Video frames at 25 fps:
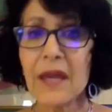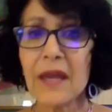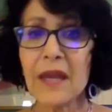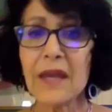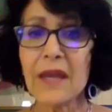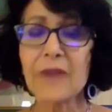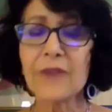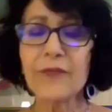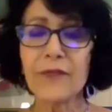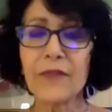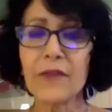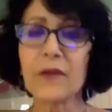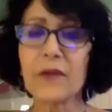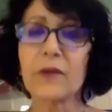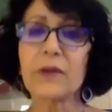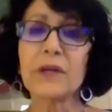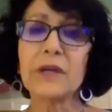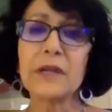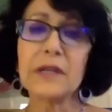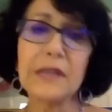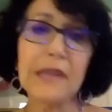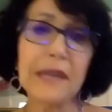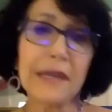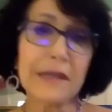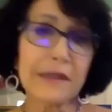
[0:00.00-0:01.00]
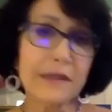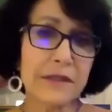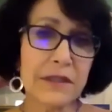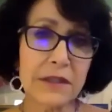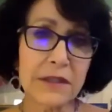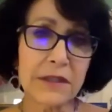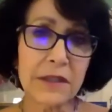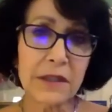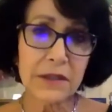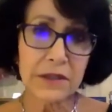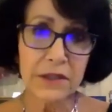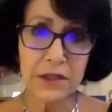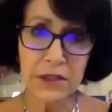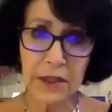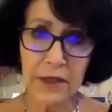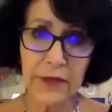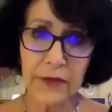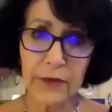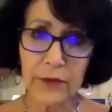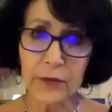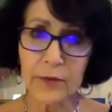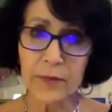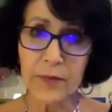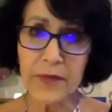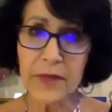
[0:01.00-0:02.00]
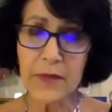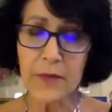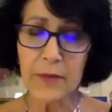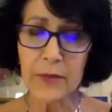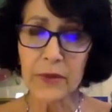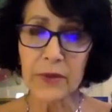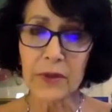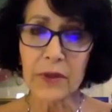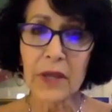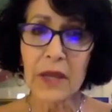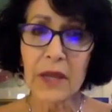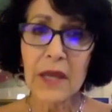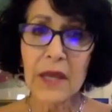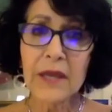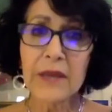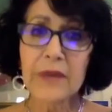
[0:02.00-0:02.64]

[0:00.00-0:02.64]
if they're connected to other people.